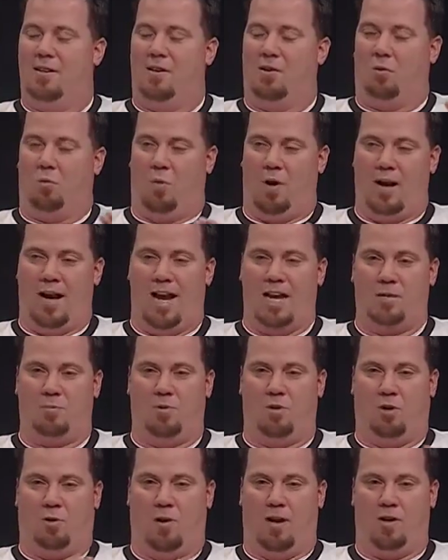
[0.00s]
Great
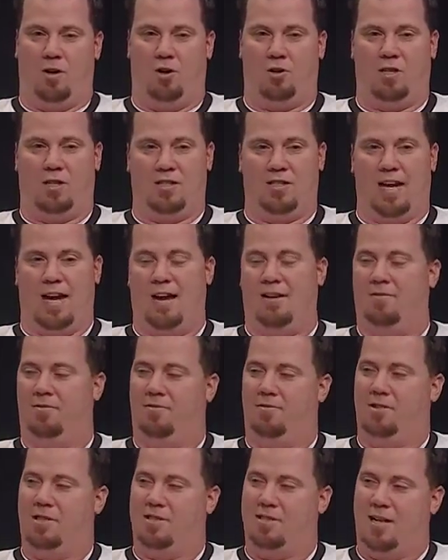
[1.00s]
hospital, great nursing
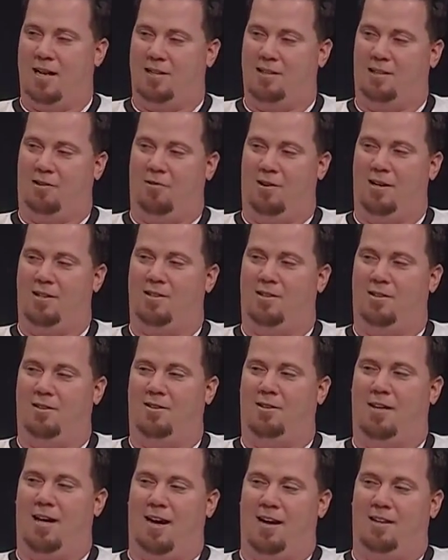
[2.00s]
staff, just not the greatest to
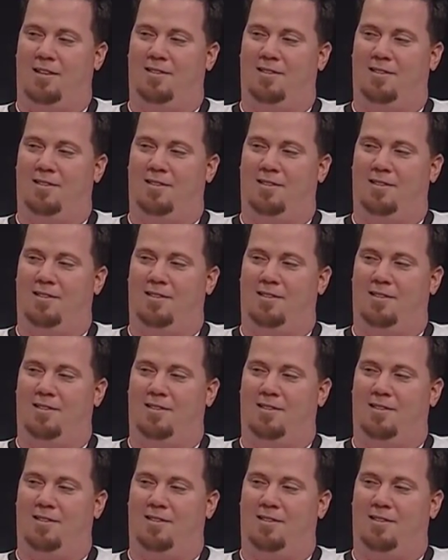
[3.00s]
look at.